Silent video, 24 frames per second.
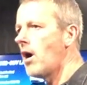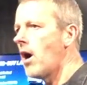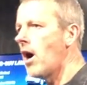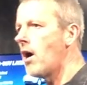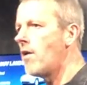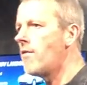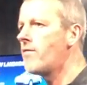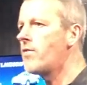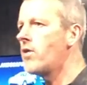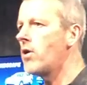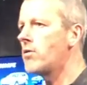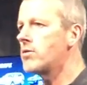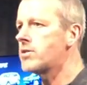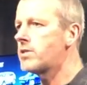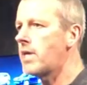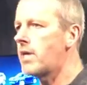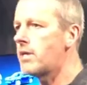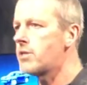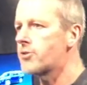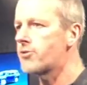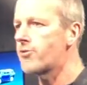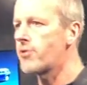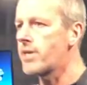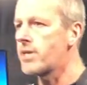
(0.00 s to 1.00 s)
Of those
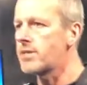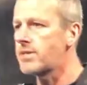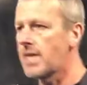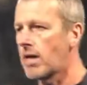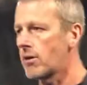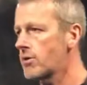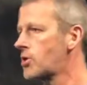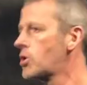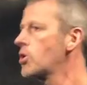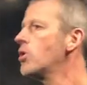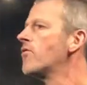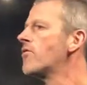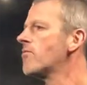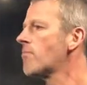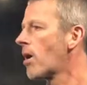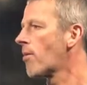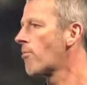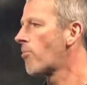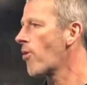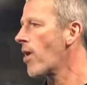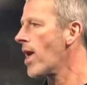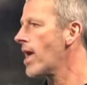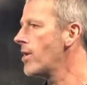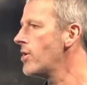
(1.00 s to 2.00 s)
entries, now two of them
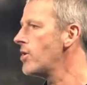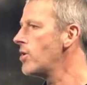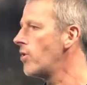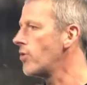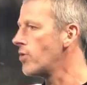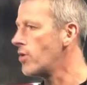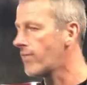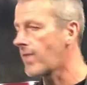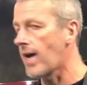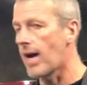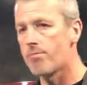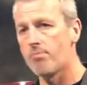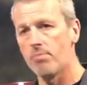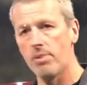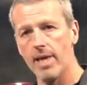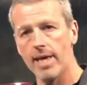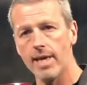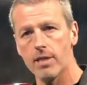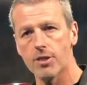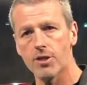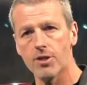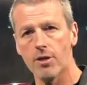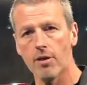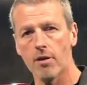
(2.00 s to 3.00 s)
are brand new. You've got
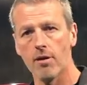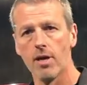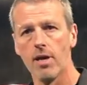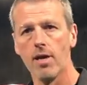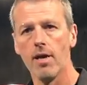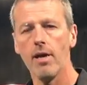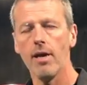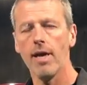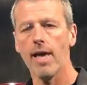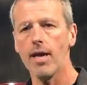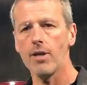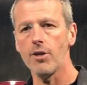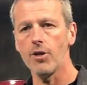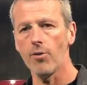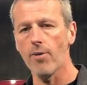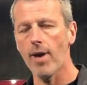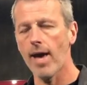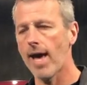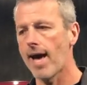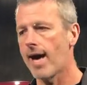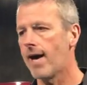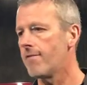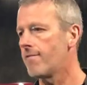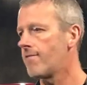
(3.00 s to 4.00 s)
Blazer and you
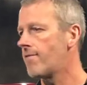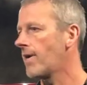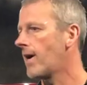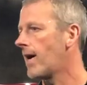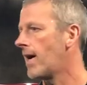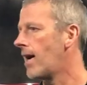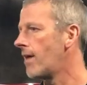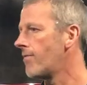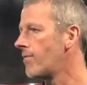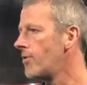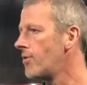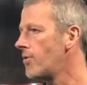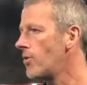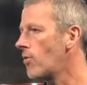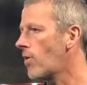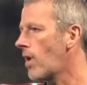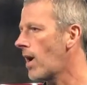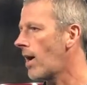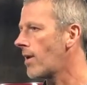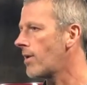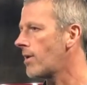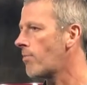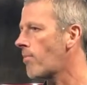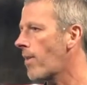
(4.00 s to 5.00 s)
have uh, the new
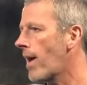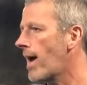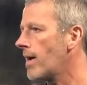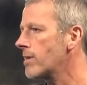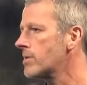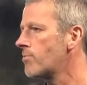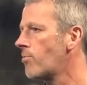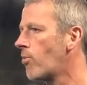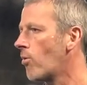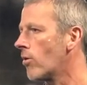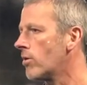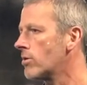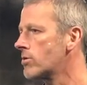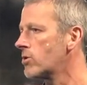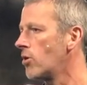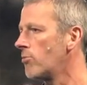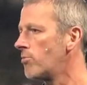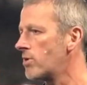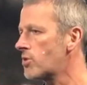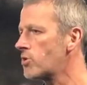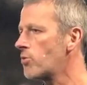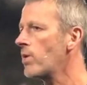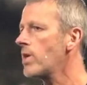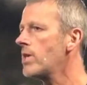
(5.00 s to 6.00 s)
Honda Passport. So
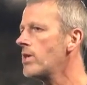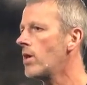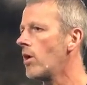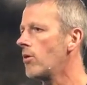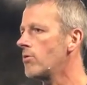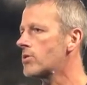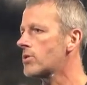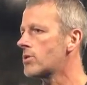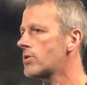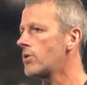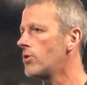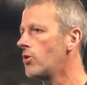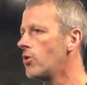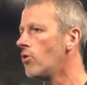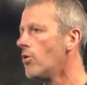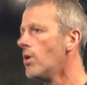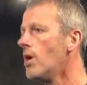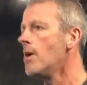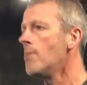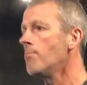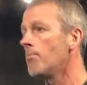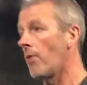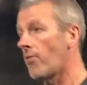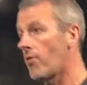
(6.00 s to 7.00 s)
between those two,
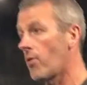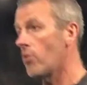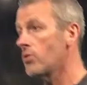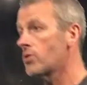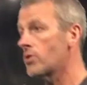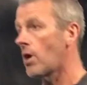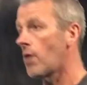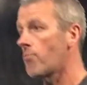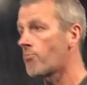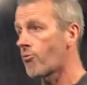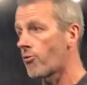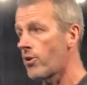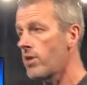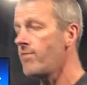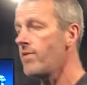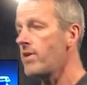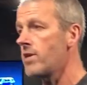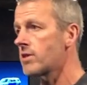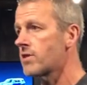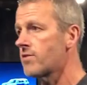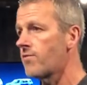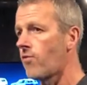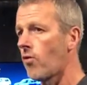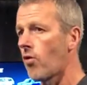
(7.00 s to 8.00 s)
but those
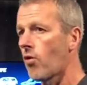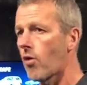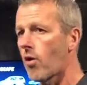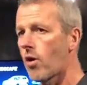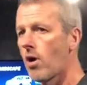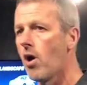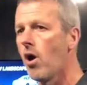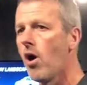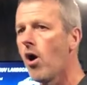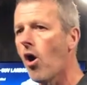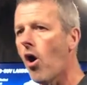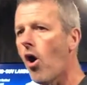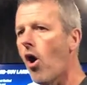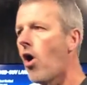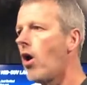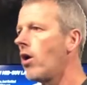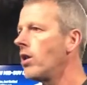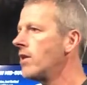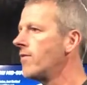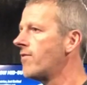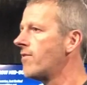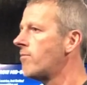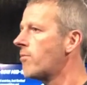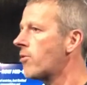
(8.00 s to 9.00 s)
previous four,
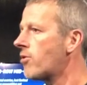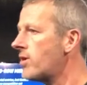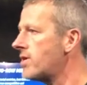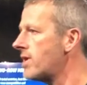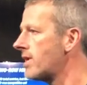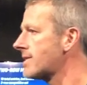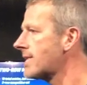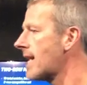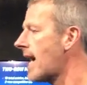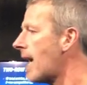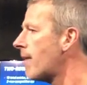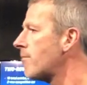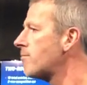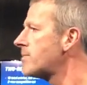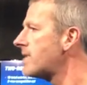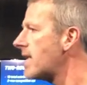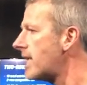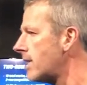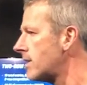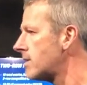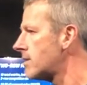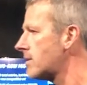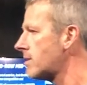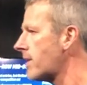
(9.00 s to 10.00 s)
all of them are in the top
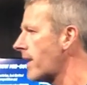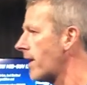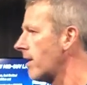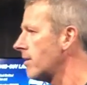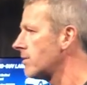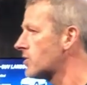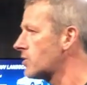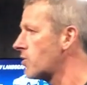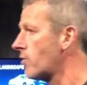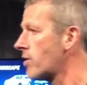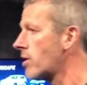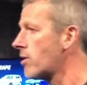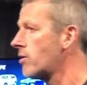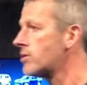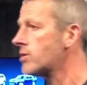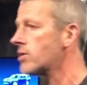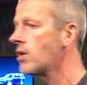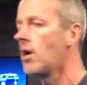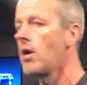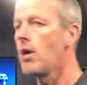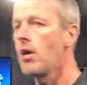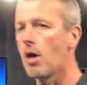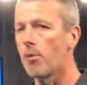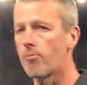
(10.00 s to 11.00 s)
10 in sales. So there's
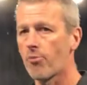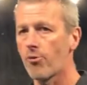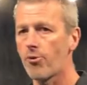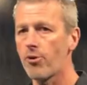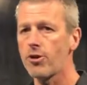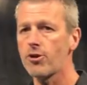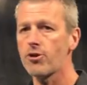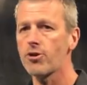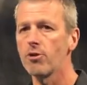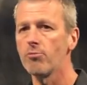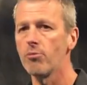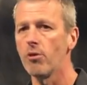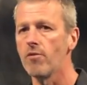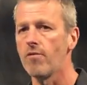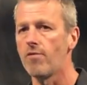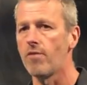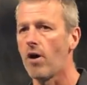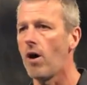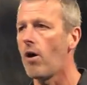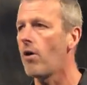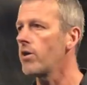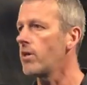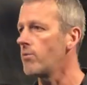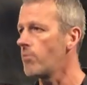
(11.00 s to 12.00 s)
appreciable
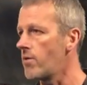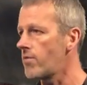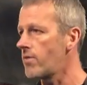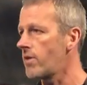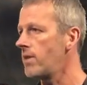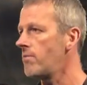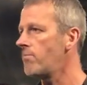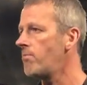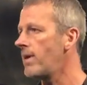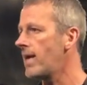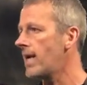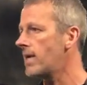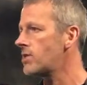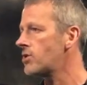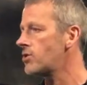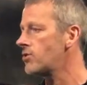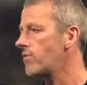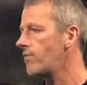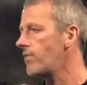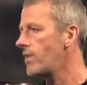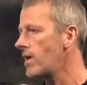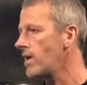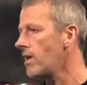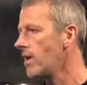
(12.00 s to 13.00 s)
volume within the
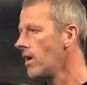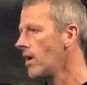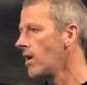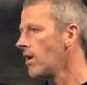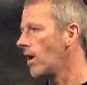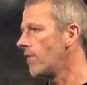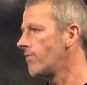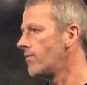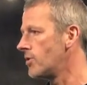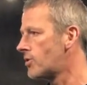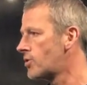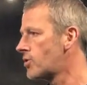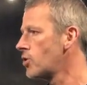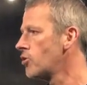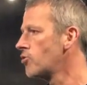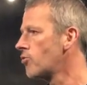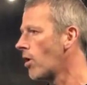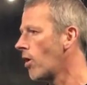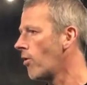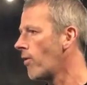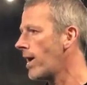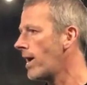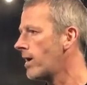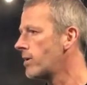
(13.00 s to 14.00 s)
SUV of the
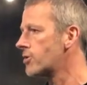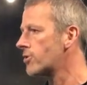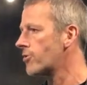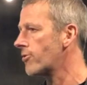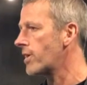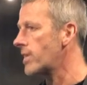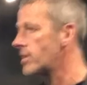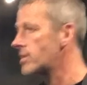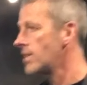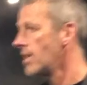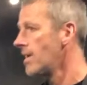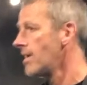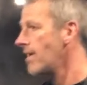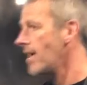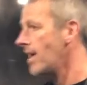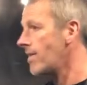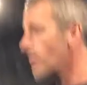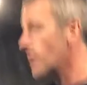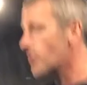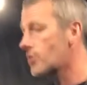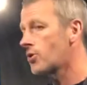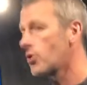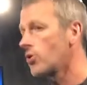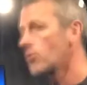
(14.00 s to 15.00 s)
two-row entries,
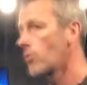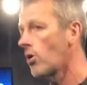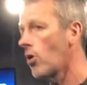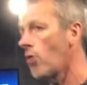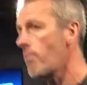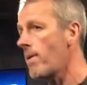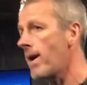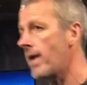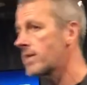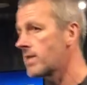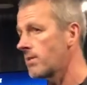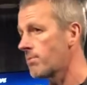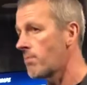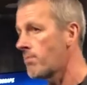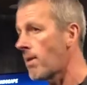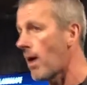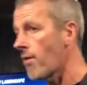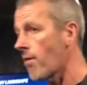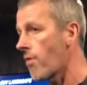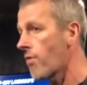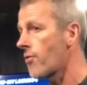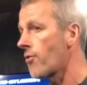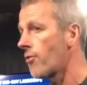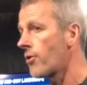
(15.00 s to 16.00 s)
and the two-row makes up
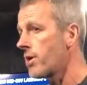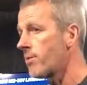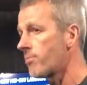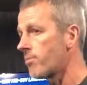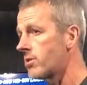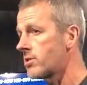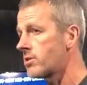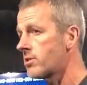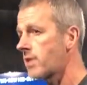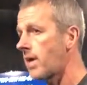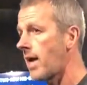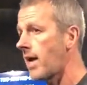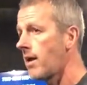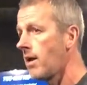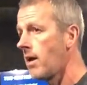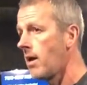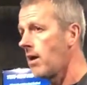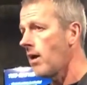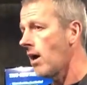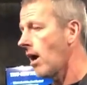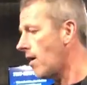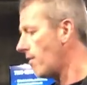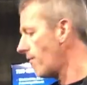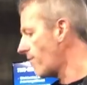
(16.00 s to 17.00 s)
about 30%
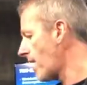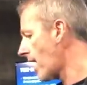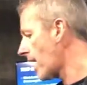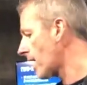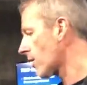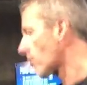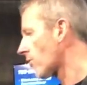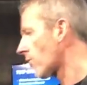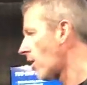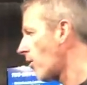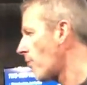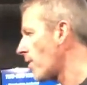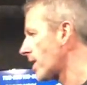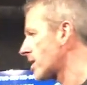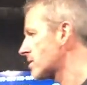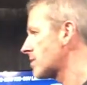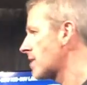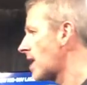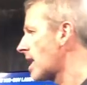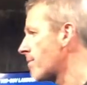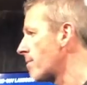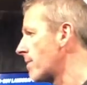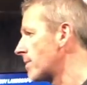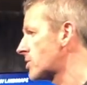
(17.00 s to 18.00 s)
of that growing
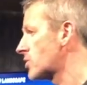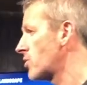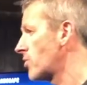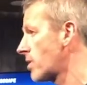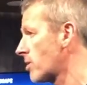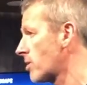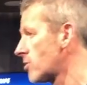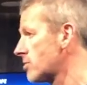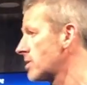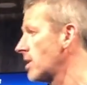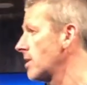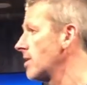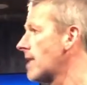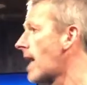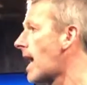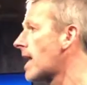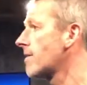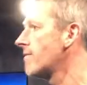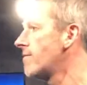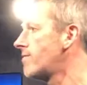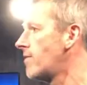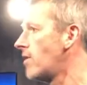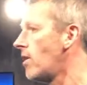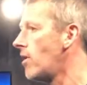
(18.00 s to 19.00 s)
segment. So there's a lot
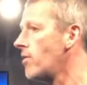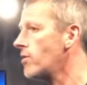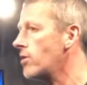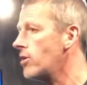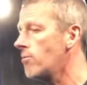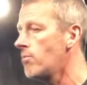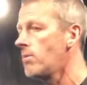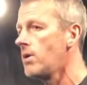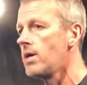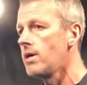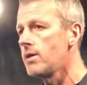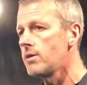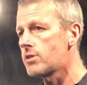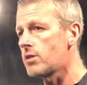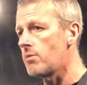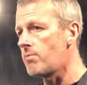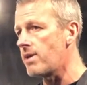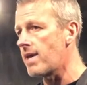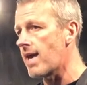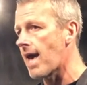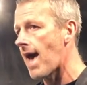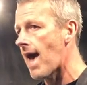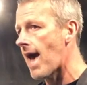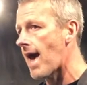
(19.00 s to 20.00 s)
of volume to
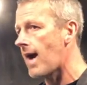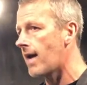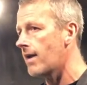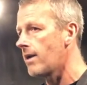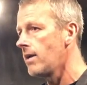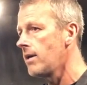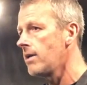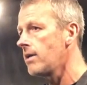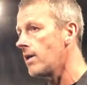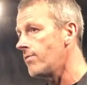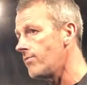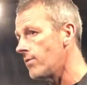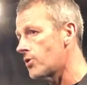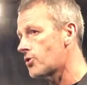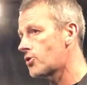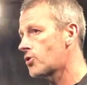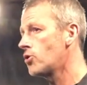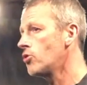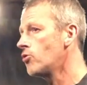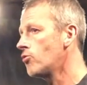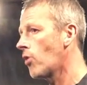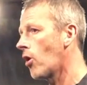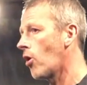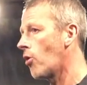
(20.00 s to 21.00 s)
be had in the
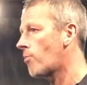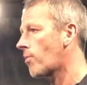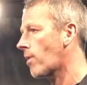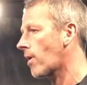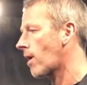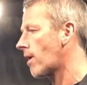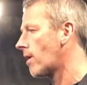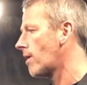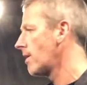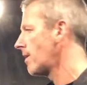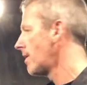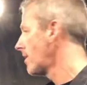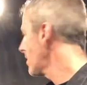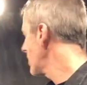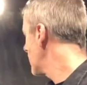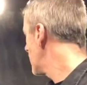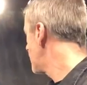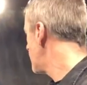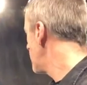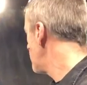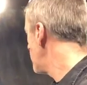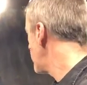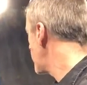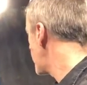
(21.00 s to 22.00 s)
two-row part
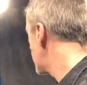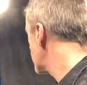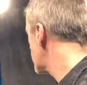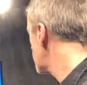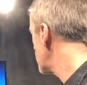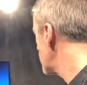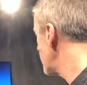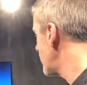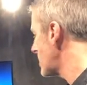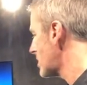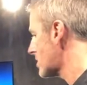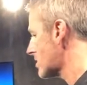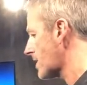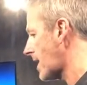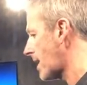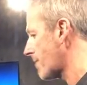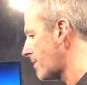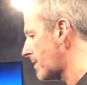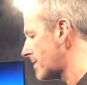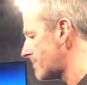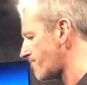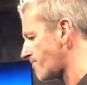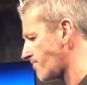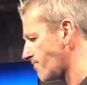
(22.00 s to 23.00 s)
of the mid-SUV
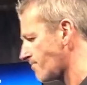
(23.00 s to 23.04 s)
segment.